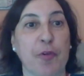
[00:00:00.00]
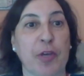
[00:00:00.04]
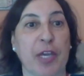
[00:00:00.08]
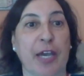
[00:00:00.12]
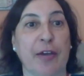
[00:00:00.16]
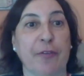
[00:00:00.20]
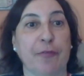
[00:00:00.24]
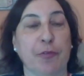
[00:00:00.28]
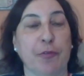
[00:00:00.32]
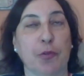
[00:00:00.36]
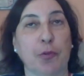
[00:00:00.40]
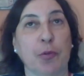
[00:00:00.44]
We
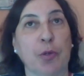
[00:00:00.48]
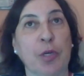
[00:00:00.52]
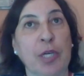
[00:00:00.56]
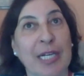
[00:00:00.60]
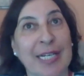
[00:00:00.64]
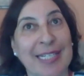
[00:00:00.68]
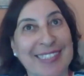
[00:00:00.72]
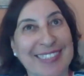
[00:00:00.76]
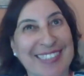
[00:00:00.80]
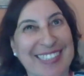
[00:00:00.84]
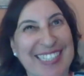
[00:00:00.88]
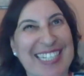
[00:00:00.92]
have to
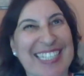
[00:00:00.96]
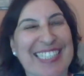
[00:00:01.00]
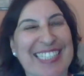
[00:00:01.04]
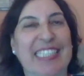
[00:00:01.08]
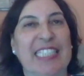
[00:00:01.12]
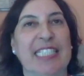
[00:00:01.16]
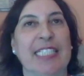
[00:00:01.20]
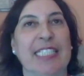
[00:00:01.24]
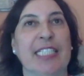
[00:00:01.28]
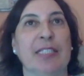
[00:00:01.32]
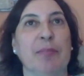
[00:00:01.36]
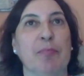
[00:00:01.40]

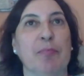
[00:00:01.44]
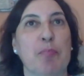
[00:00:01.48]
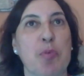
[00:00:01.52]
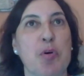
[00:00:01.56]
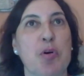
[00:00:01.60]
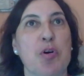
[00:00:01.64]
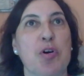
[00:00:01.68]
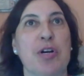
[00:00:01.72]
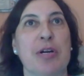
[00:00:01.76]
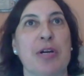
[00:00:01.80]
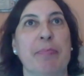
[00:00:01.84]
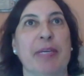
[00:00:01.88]
tighten it
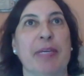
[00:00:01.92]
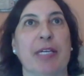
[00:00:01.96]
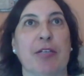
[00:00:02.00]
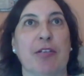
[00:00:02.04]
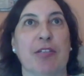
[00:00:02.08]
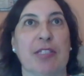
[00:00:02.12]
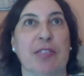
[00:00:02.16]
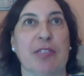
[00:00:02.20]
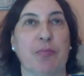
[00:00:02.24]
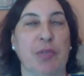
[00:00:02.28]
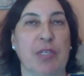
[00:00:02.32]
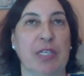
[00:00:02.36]
more
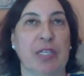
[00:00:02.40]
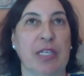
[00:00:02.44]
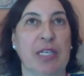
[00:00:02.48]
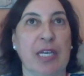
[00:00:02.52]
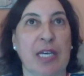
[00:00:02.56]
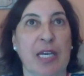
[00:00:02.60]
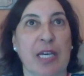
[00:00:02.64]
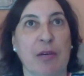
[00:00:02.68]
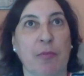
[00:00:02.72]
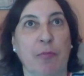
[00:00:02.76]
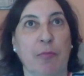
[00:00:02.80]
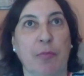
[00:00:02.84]
because
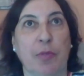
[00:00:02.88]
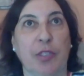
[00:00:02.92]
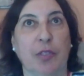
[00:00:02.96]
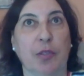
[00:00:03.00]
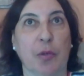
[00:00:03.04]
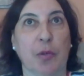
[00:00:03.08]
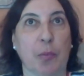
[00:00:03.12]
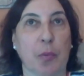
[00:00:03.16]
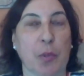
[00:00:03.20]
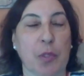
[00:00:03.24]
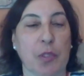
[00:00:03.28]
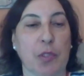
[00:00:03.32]
we
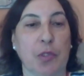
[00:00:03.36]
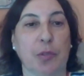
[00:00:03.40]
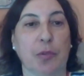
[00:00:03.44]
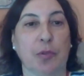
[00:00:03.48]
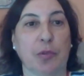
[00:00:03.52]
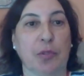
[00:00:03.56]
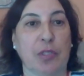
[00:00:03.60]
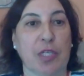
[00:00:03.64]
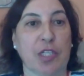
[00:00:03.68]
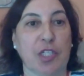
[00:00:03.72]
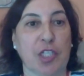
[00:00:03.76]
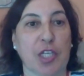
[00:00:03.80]
don't want you
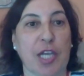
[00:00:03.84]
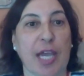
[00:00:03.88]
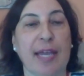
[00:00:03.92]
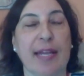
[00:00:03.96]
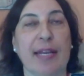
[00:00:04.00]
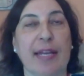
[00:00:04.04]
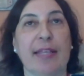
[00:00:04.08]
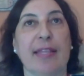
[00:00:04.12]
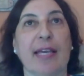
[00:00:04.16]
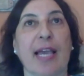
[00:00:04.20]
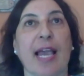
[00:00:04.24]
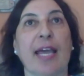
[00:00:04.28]
to touch
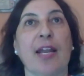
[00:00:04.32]
anything.